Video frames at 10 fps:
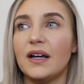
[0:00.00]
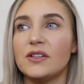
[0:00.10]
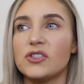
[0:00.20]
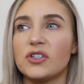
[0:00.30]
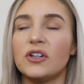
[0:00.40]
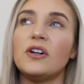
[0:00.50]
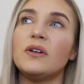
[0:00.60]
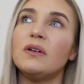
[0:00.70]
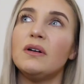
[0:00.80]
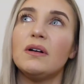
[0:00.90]

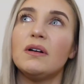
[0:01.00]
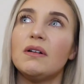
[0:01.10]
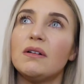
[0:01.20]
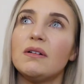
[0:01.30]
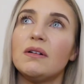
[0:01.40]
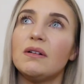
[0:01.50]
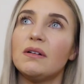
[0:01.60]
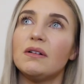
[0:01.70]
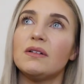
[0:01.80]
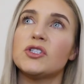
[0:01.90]
so,
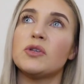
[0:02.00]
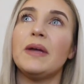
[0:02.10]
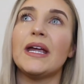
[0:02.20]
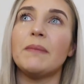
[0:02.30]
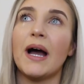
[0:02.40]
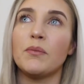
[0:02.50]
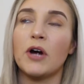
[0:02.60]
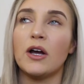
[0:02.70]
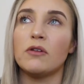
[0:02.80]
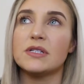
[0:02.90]
to me, my
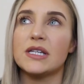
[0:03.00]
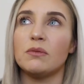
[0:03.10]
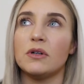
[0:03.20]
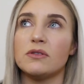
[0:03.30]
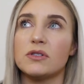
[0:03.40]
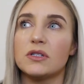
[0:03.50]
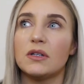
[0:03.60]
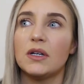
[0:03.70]
priority was,